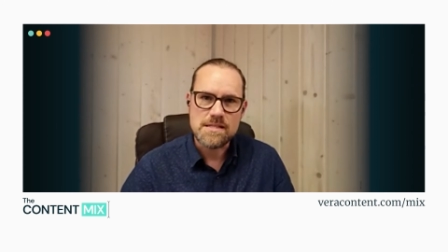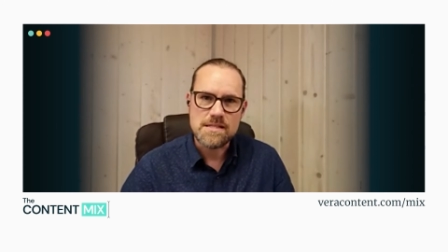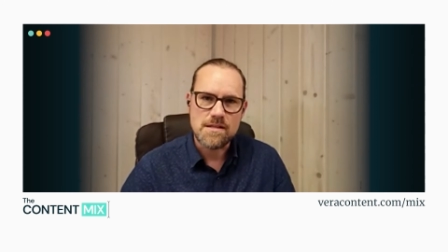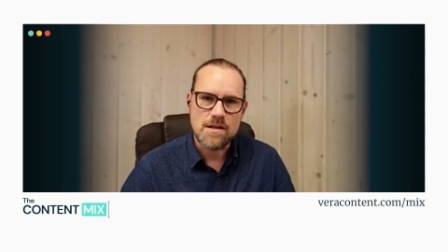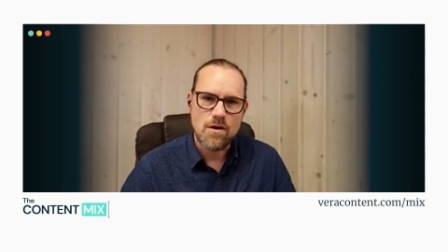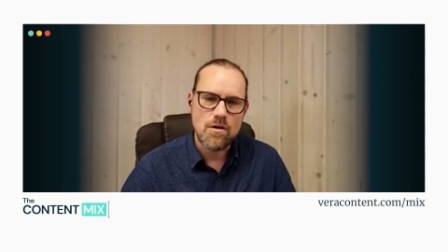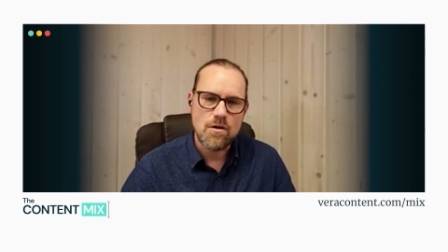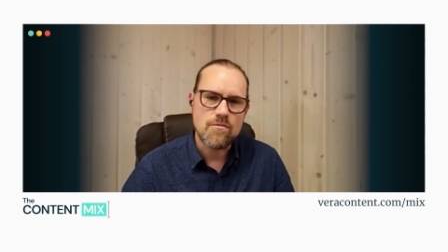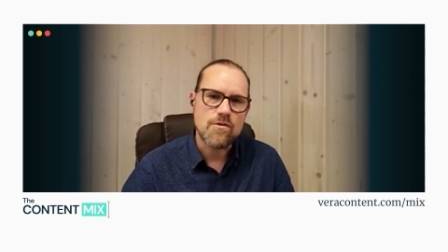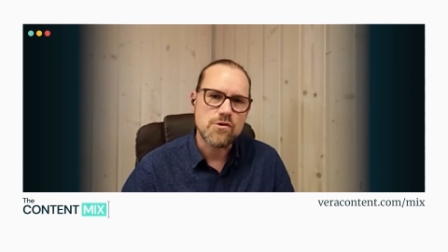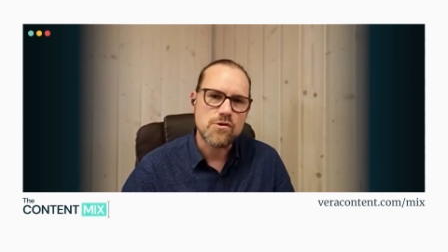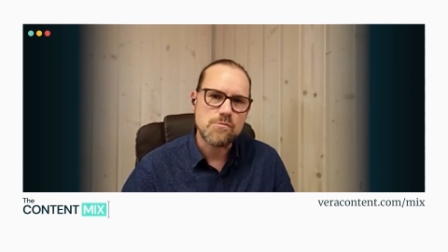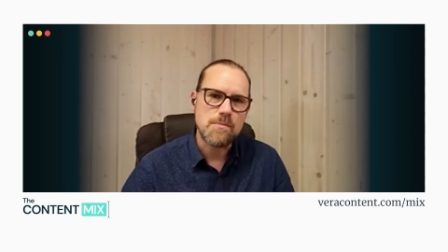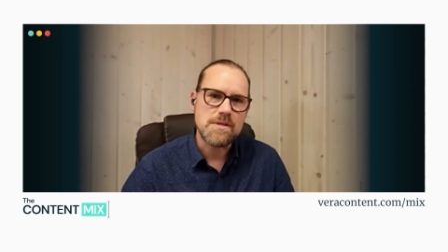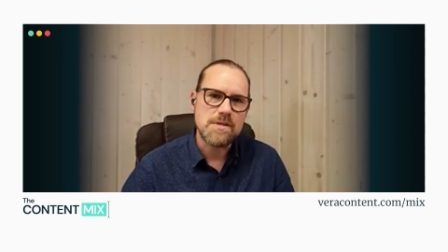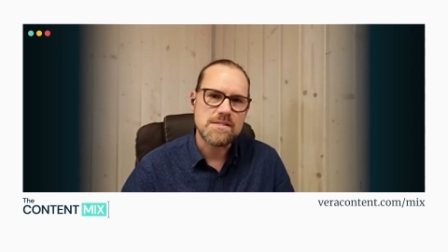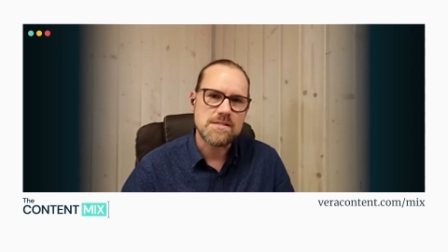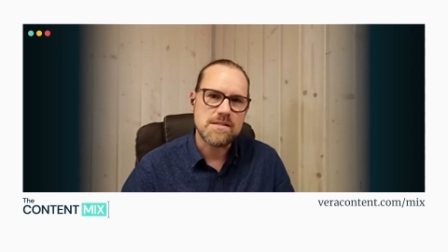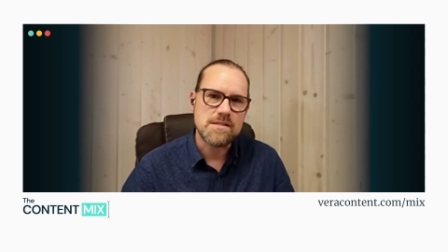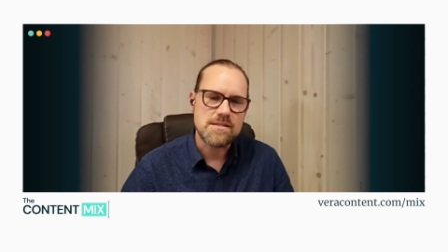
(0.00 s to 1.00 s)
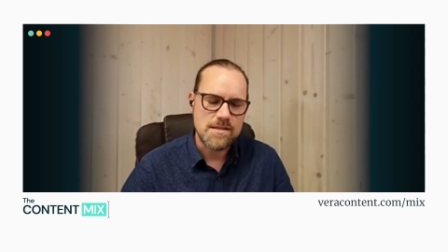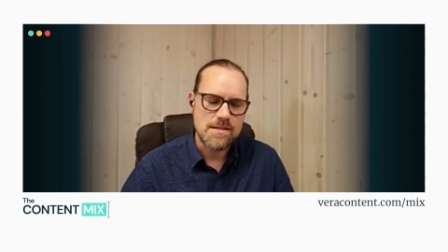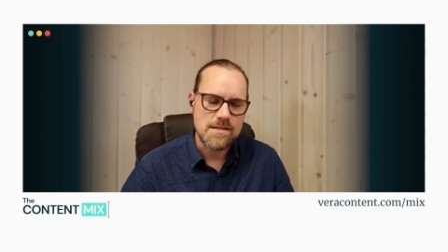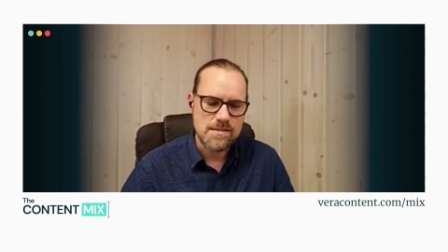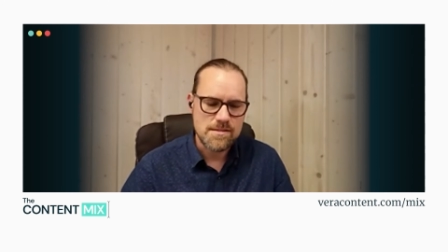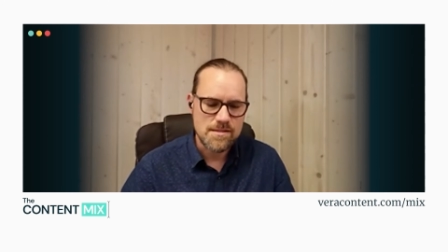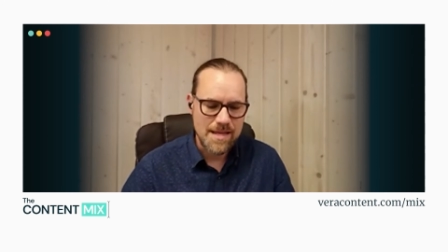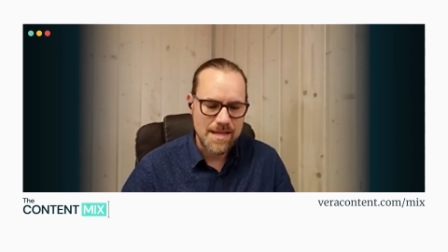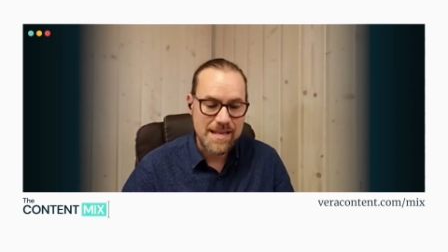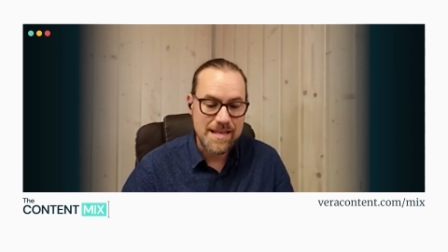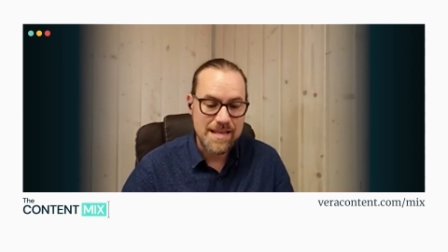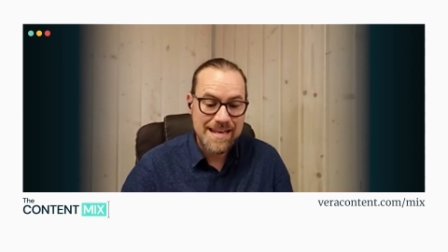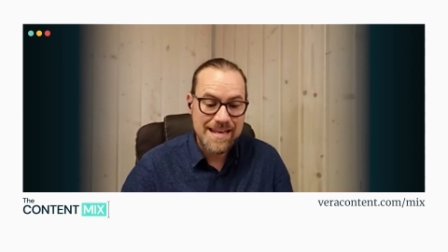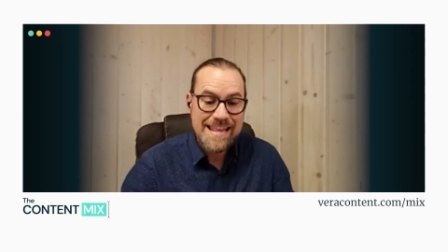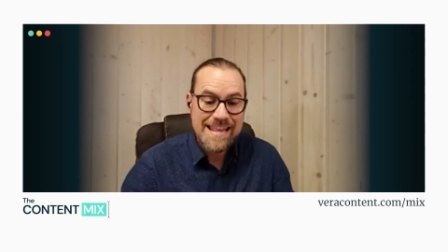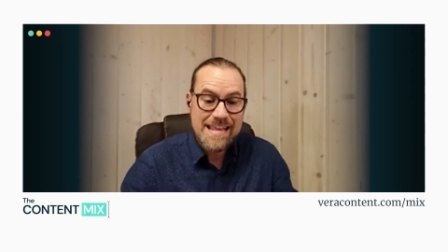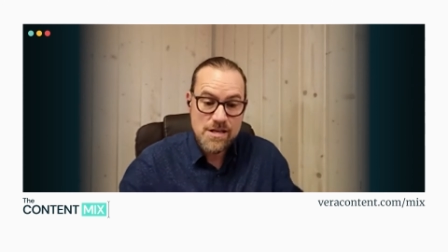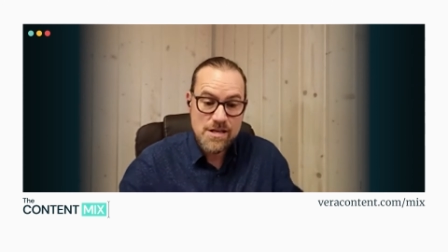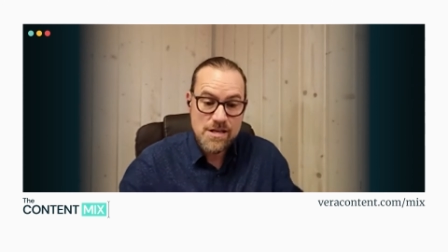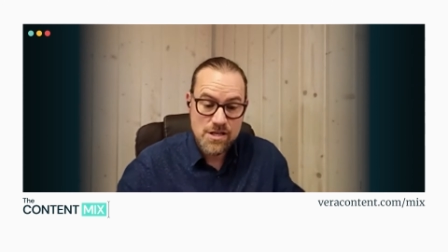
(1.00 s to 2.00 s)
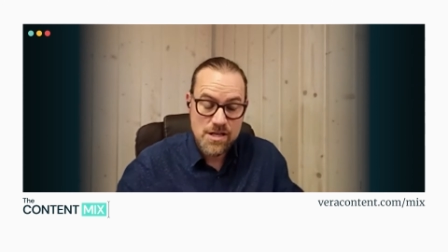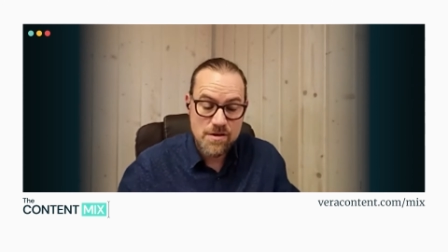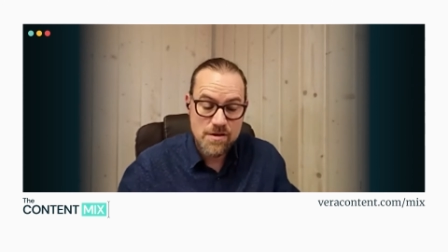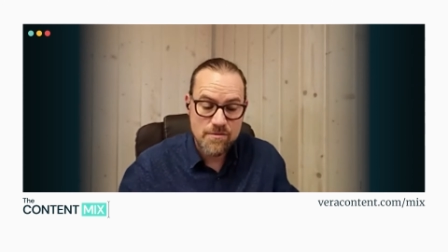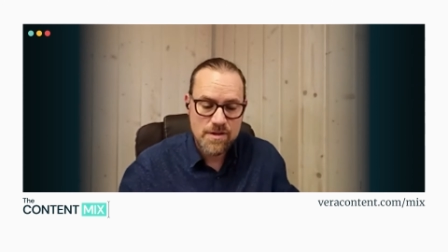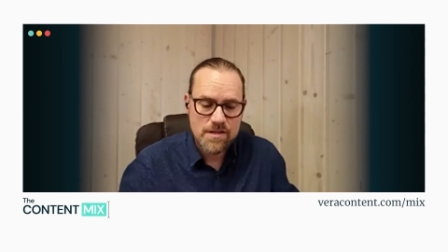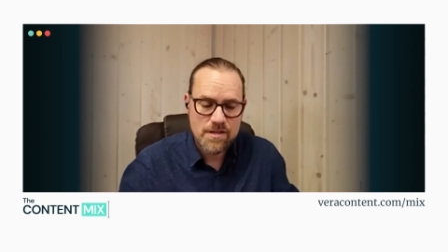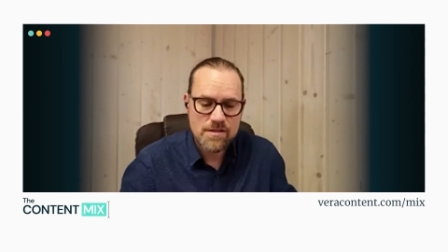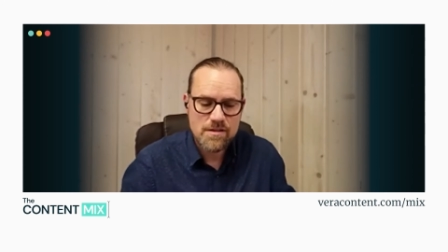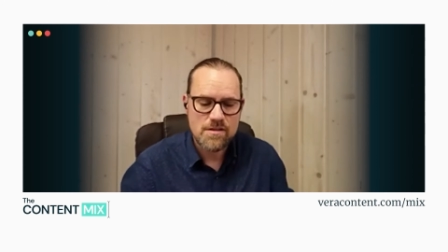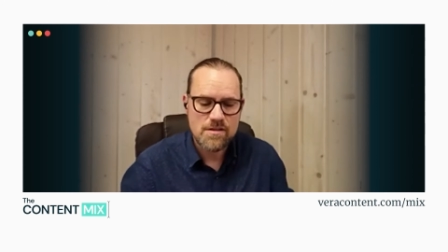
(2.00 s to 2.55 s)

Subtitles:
and a lot of those businesses in the engineering